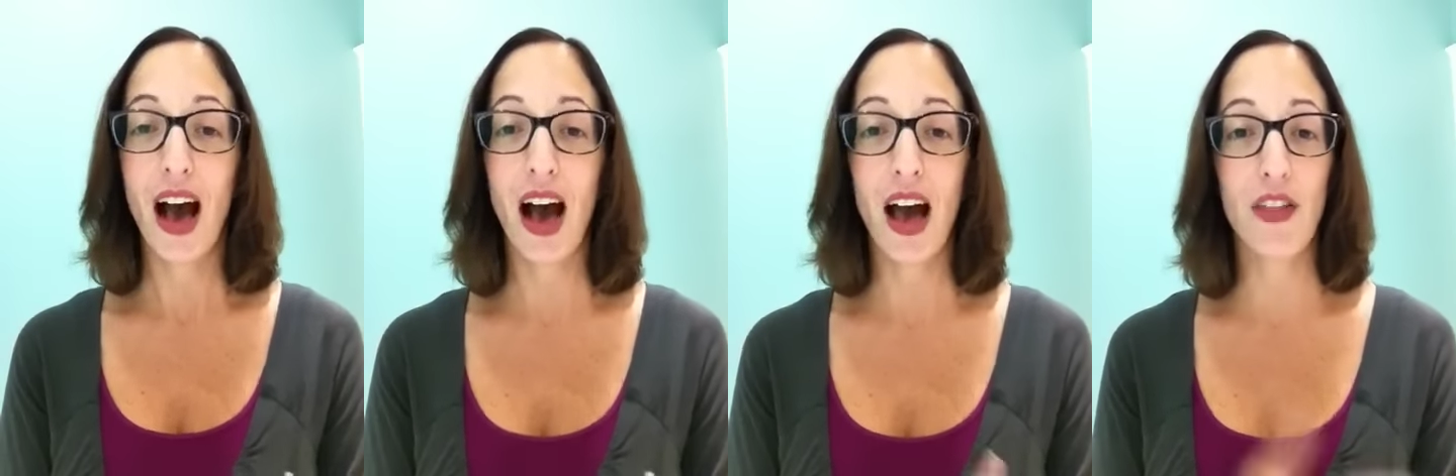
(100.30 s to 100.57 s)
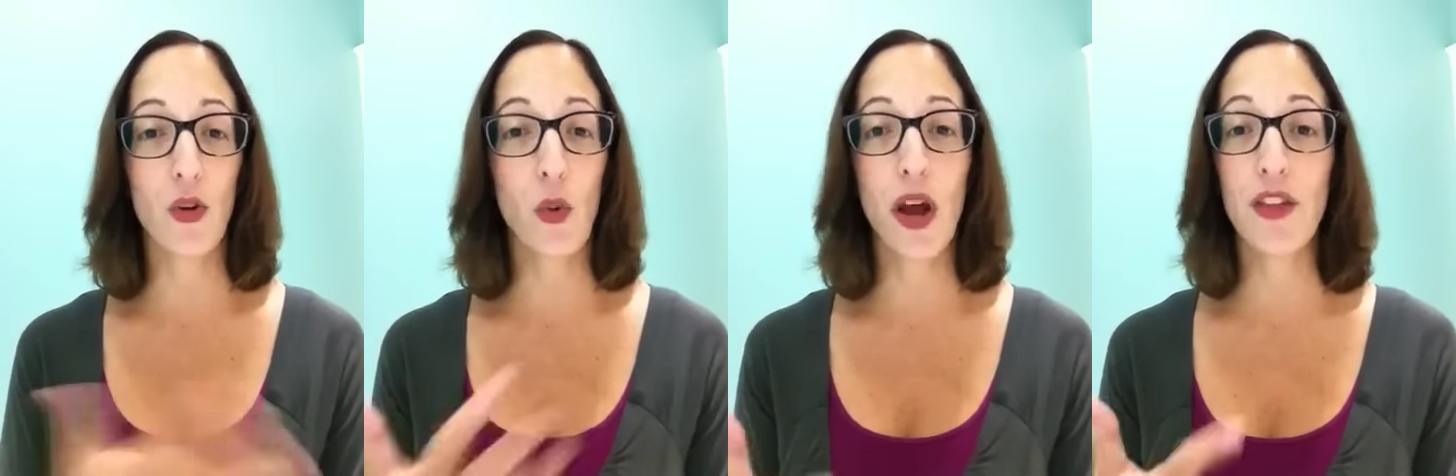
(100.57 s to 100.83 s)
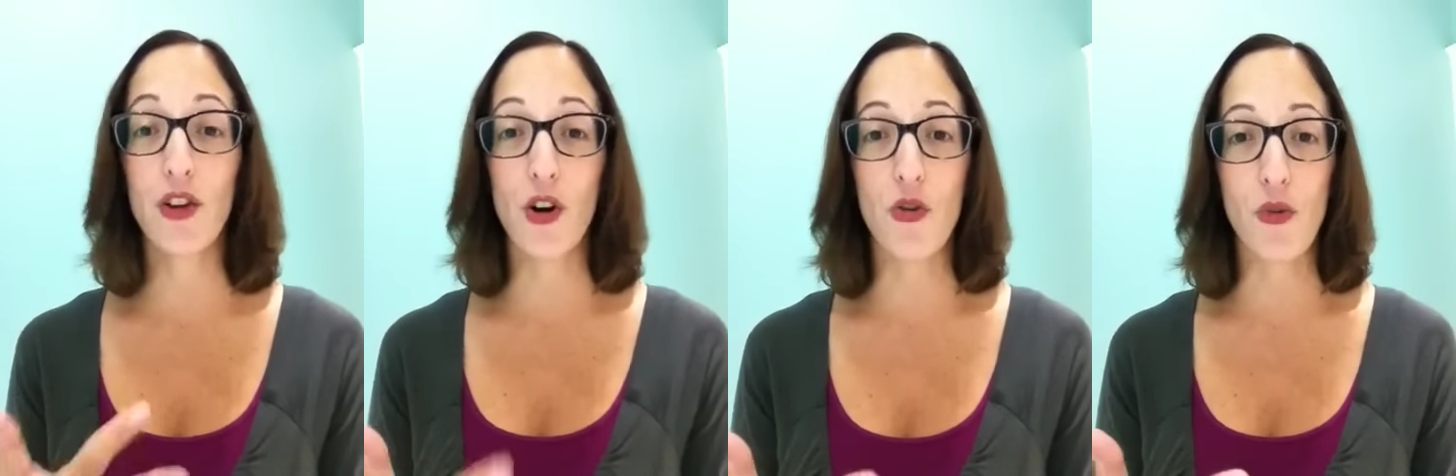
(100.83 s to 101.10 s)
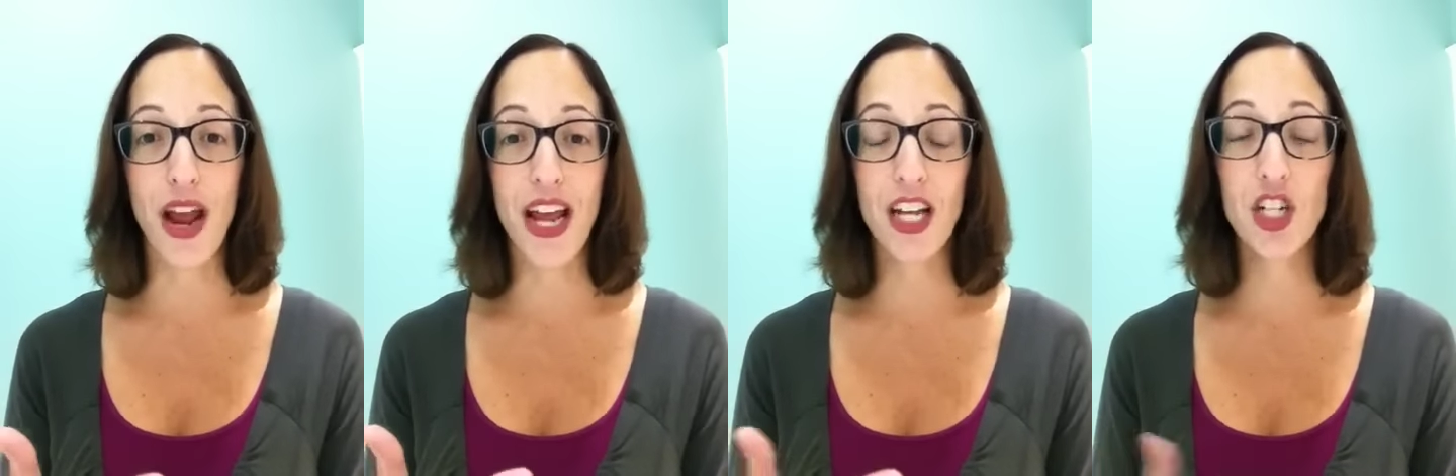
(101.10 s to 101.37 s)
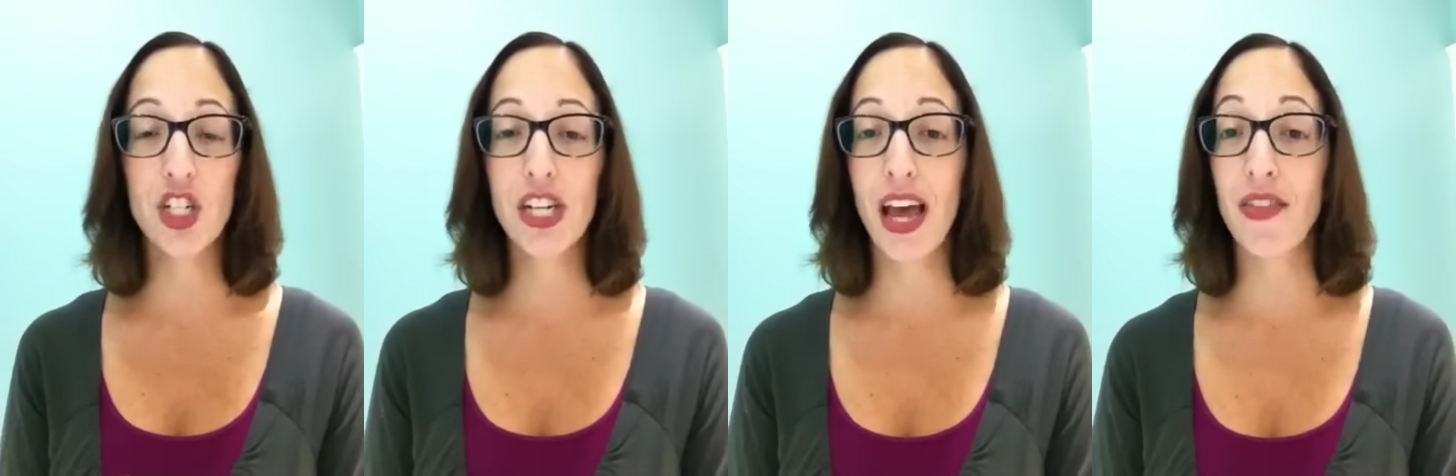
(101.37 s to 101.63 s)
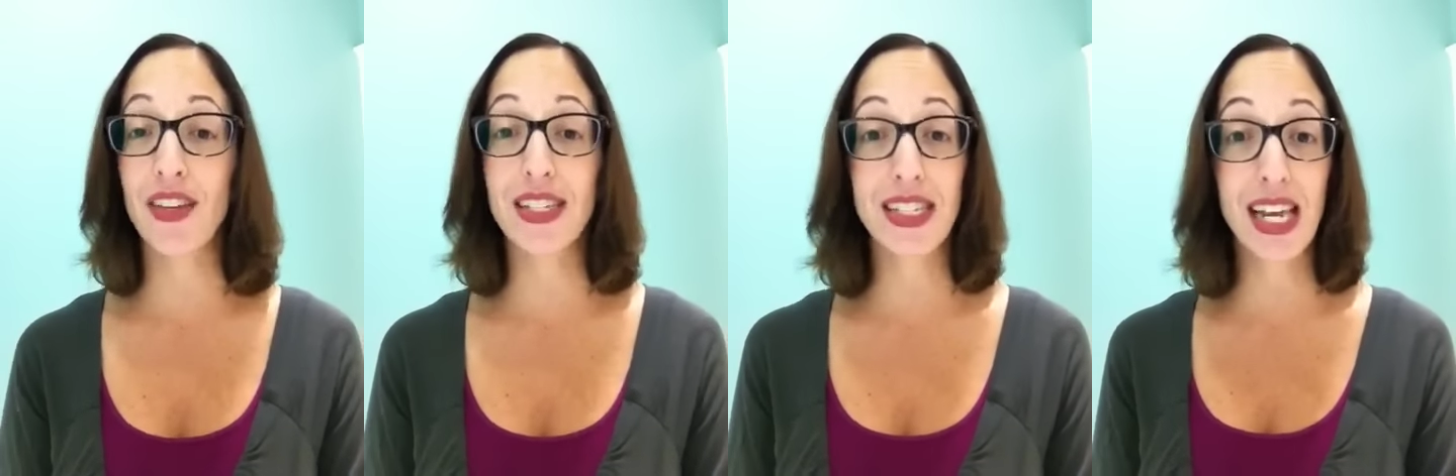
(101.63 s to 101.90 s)
and the way they're arranged,
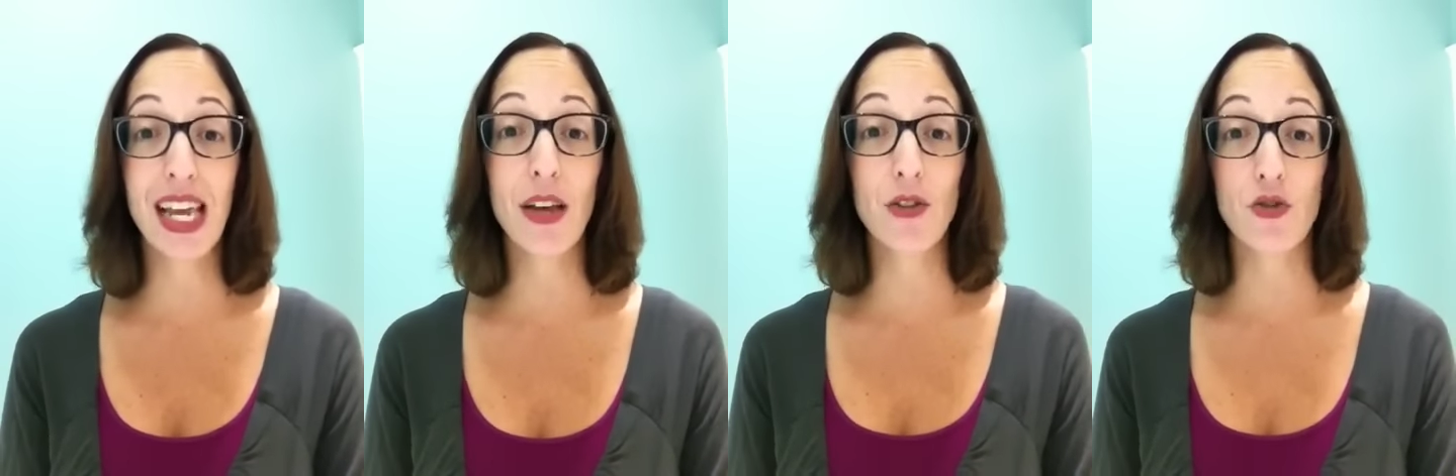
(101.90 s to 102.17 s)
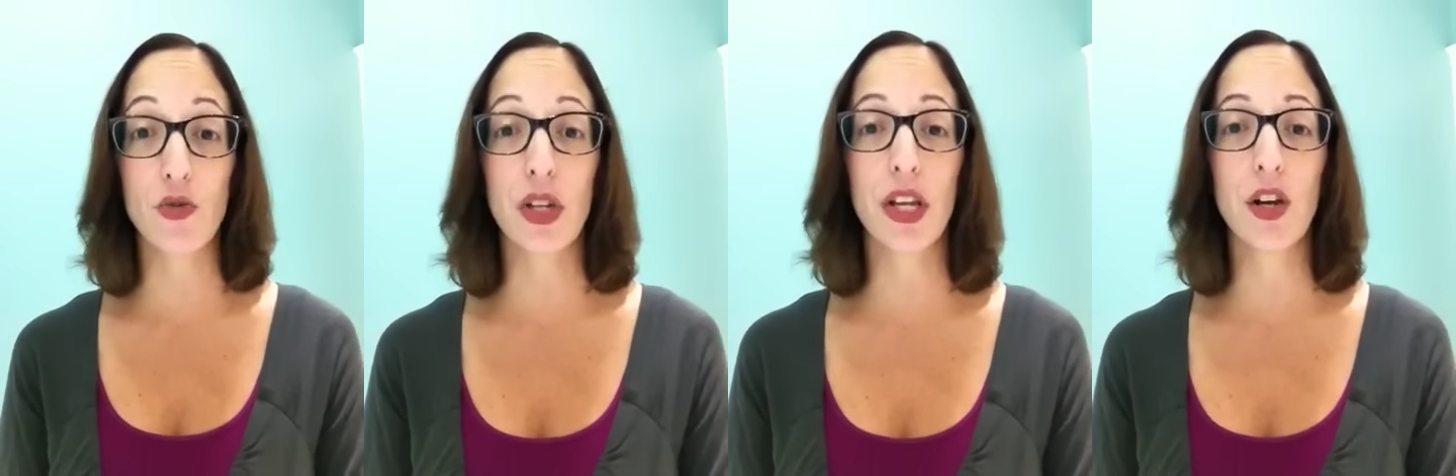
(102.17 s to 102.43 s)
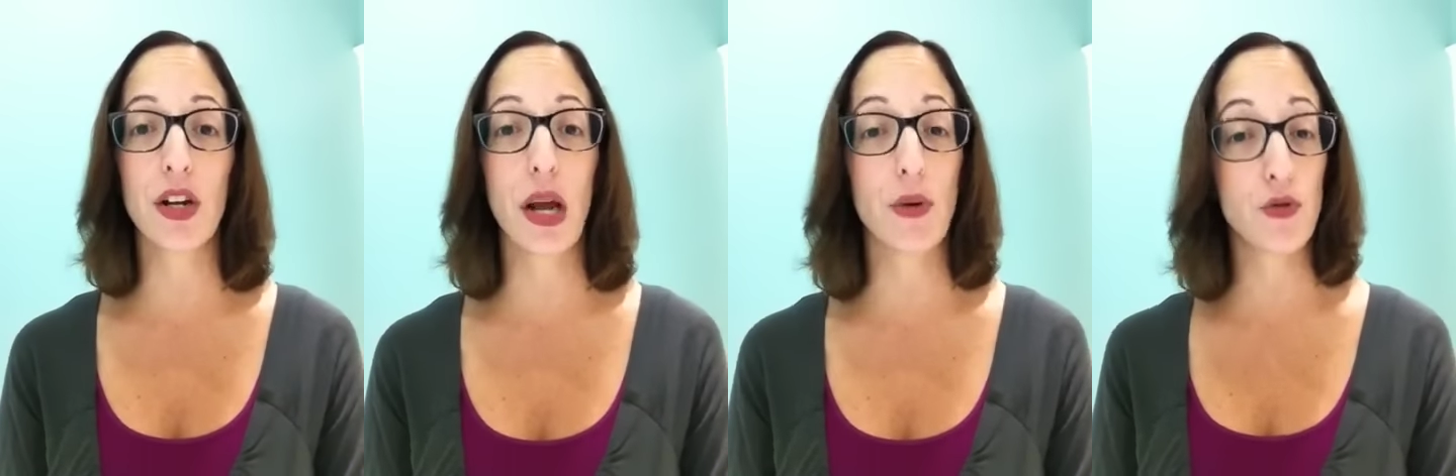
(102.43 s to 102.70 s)
and the singing is really good.